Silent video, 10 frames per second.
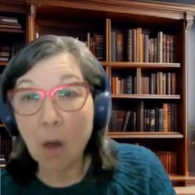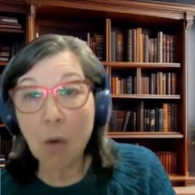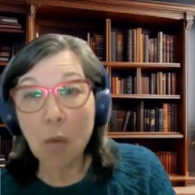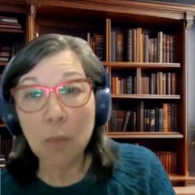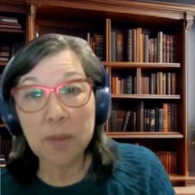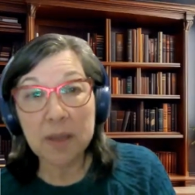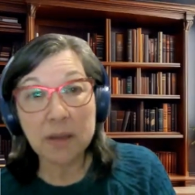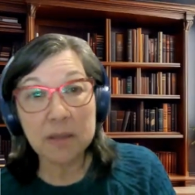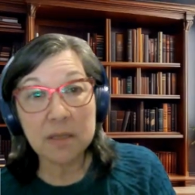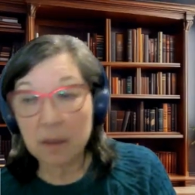"Oh,
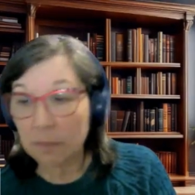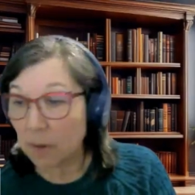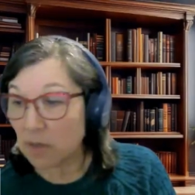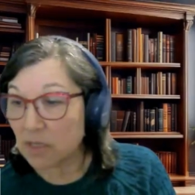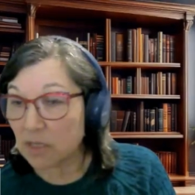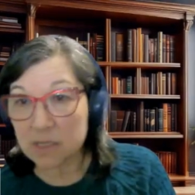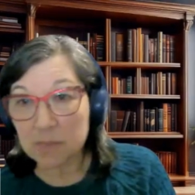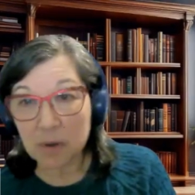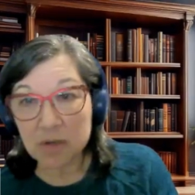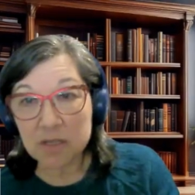because Mars
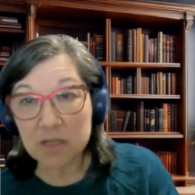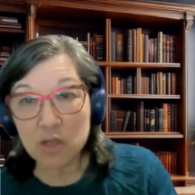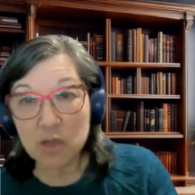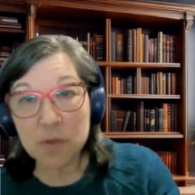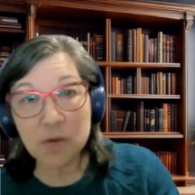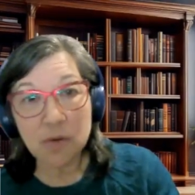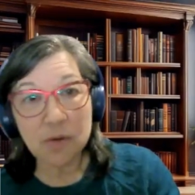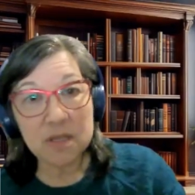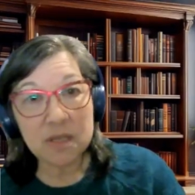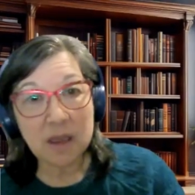and Jupiter are
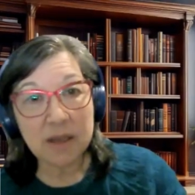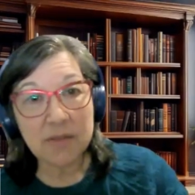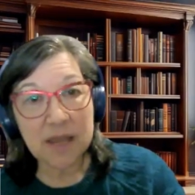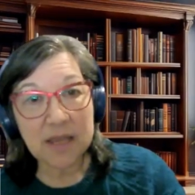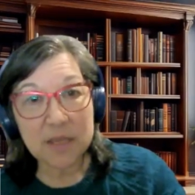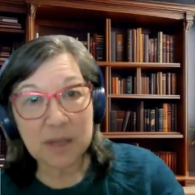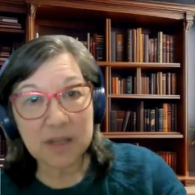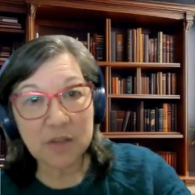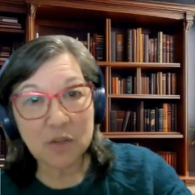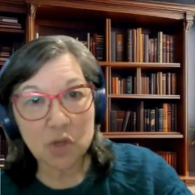in this kind of an
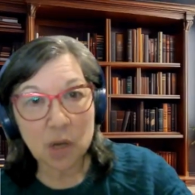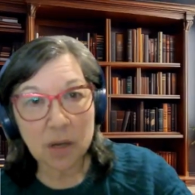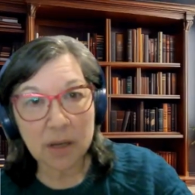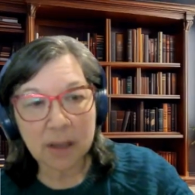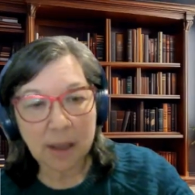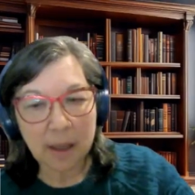aspect in their chart."